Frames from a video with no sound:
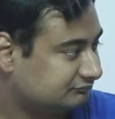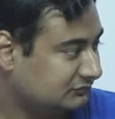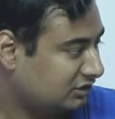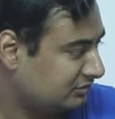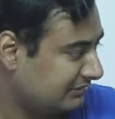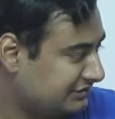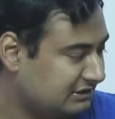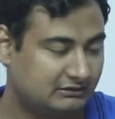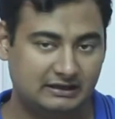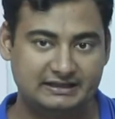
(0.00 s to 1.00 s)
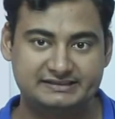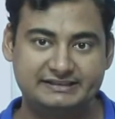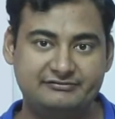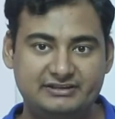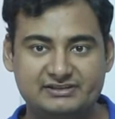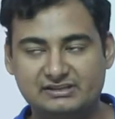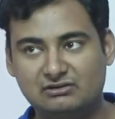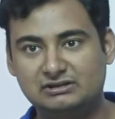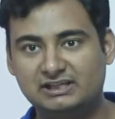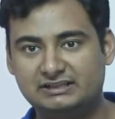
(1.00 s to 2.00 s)
not to mention, like, seaweeds and
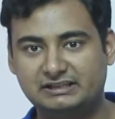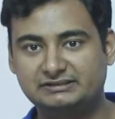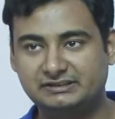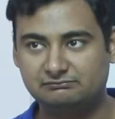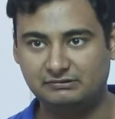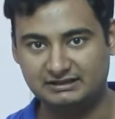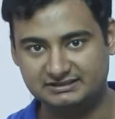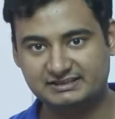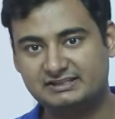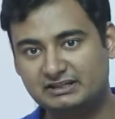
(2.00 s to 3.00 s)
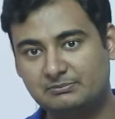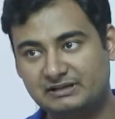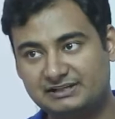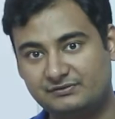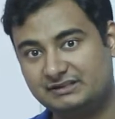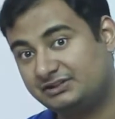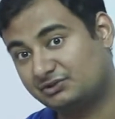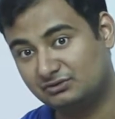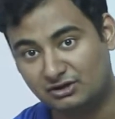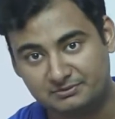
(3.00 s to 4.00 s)
all that can exist in a place where they
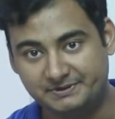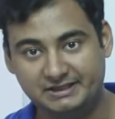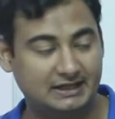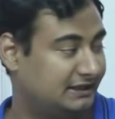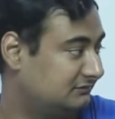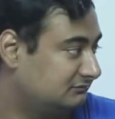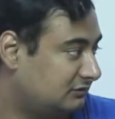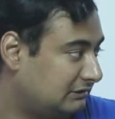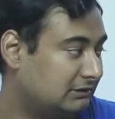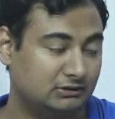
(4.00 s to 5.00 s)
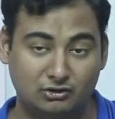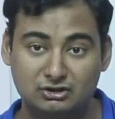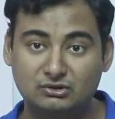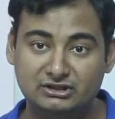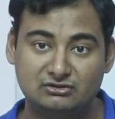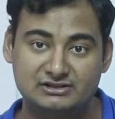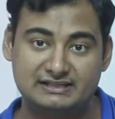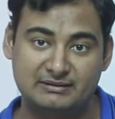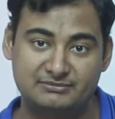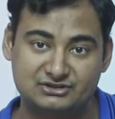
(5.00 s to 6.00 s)
should not be, and not only cause
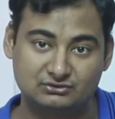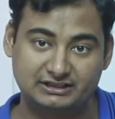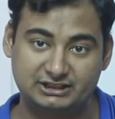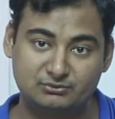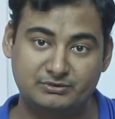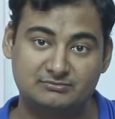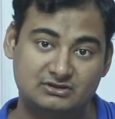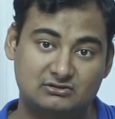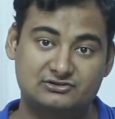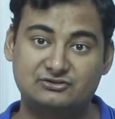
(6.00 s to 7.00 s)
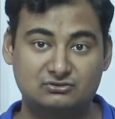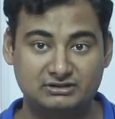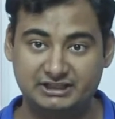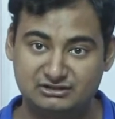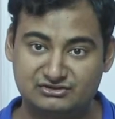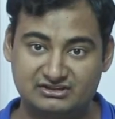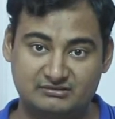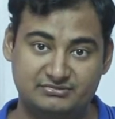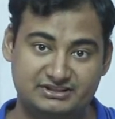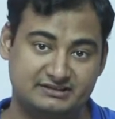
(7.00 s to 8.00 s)
damage to the equipment but also to the
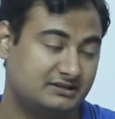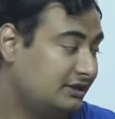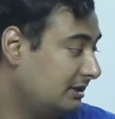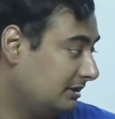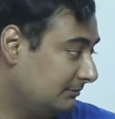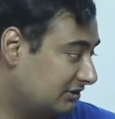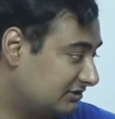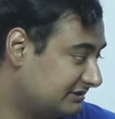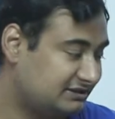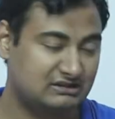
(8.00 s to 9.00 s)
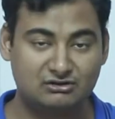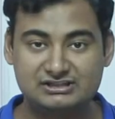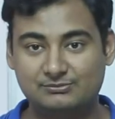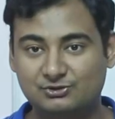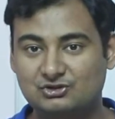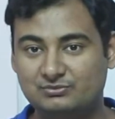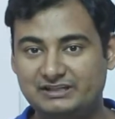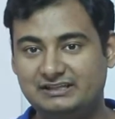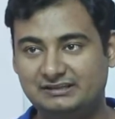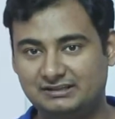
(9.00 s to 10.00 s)
ecosystem, because this is not supposed to
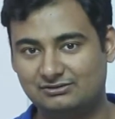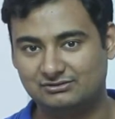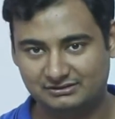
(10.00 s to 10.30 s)
be,